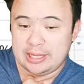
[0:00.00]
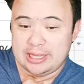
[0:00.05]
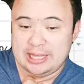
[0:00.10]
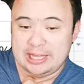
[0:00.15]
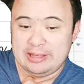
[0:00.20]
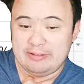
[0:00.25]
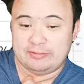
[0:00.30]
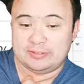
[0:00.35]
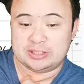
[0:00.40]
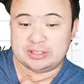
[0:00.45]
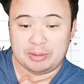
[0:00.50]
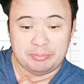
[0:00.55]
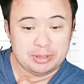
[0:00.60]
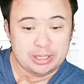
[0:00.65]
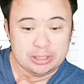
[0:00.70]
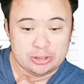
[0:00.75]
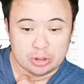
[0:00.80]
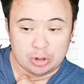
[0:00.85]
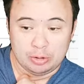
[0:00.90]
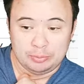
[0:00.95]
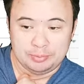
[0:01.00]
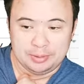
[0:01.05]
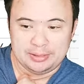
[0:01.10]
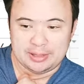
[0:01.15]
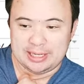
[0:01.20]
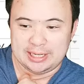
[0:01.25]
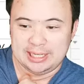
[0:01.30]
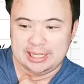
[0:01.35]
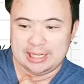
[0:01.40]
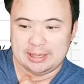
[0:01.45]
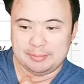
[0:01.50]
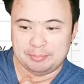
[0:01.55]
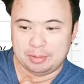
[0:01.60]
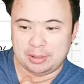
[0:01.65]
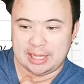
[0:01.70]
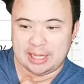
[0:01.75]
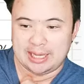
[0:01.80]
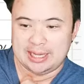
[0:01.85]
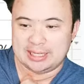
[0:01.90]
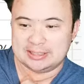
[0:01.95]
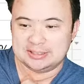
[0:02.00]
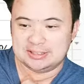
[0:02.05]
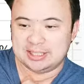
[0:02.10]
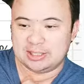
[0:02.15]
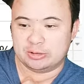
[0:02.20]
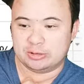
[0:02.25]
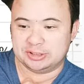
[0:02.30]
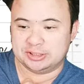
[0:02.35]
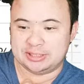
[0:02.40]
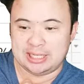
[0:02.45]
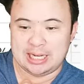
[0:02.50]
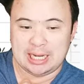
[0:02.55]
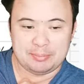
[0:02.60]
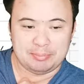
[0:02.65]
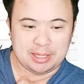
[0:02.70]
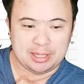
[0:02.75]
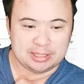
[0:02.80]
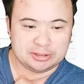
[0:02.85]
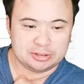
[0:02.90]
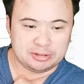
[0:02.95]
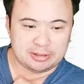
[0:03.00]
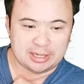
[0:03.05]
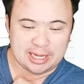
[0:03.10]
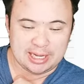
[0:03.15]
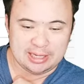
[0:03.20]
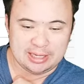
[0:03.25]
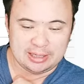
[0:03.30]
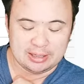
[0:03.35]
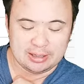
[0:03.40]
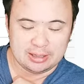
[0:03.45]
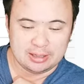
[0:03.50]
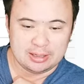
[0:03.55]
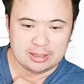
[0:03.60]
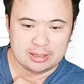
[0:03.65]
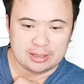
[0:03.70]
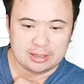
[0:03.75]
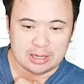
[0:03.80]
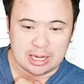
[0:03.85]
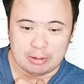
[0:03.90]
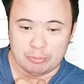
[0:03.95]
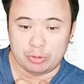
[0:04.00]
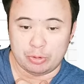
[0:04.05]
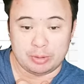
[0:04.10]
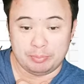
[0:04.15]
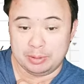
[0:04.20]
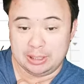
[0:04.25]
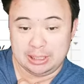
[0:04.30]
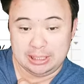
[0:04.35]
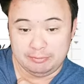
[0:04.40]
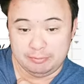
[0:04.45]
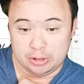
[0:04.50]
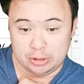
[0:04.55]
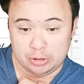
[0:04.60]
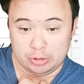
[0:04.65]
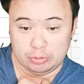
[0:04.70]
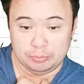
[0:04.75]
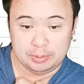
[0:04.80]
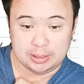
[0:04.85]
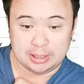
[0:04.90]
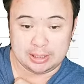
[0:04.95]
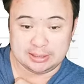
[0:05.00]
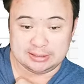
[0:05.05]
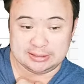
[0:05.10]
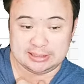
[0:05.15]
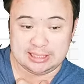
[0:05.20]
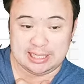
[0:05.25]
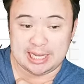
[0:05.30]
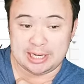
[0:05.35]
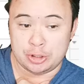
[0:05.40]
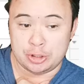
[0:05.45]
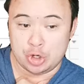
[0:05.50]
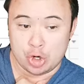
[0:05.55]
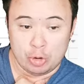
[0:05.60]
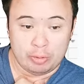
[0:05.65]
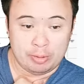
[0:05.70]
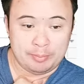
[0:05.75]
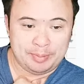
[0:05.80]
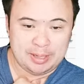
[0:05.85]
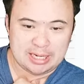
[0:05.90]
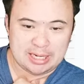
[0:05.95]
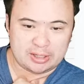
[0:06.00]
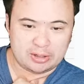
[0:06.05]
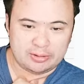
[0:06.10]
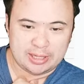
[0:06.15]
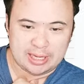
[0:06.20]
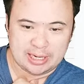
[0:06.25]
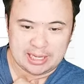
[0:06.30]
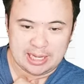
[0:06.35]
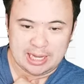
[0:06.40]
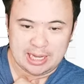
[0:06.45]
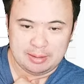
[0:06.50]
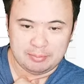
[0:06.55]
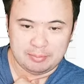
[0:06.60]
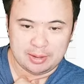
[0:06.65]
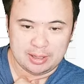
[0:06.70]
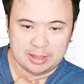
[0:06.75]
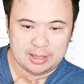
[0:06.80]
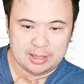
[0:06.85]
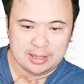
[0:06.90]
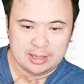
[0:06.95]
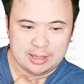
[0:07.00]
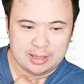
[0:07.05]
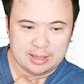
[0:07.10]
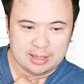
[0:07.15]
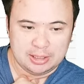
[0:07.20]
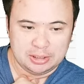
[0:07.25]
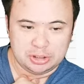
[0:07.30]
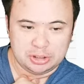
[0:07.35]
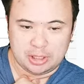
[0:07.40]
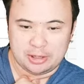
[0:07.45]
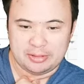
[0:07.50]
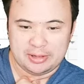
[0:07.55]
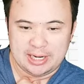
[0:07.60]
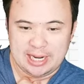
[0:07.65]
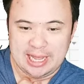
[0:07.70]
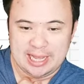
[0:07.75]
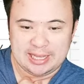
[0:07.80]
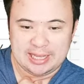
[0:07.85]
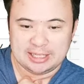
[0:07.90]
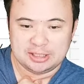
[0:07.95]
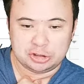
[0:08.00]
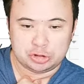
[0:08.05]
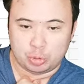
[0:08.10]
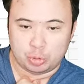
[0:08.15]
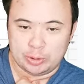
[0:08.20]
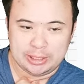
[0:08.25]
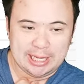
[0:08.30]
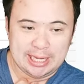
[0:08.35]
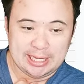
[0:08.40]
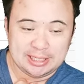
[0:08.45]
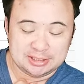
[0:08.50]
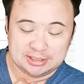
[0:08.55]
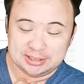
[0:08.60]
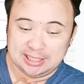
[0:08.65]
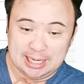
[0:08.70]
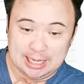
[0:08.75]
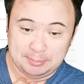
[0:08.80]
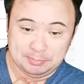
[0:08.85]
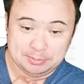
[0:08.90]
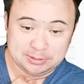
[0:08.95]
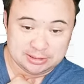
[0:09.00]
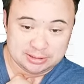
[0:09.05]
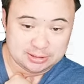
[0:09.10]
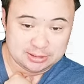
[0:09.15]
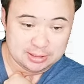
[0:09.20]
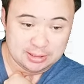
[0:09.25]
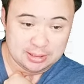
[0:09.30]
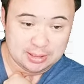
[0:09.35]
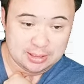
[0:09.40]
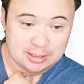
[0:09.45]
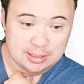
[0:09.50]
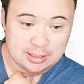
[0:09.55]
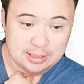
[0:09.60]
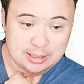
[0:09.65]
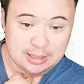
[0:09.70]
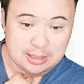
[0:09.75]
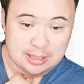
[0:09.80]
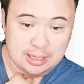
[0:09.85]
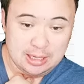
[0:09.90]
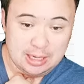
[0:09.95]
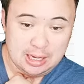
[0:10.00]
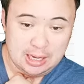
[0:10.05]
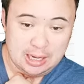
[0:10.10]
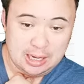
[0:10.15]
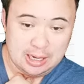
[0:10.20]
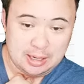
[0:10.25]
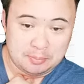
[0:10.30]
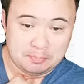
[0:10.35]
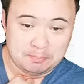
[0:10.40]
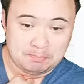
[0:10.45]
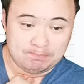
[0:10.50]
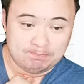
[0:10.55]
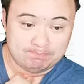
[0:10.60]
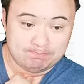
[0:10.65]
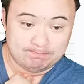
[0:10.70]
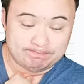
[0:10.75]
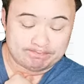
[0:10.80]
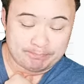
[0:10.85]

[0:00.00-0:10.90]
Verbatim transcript: if somebody told me that he didn't play a single snap yesterday, I would have believed you because he had no impact on that game. Johnathan Hankins, 28 snaps. Um,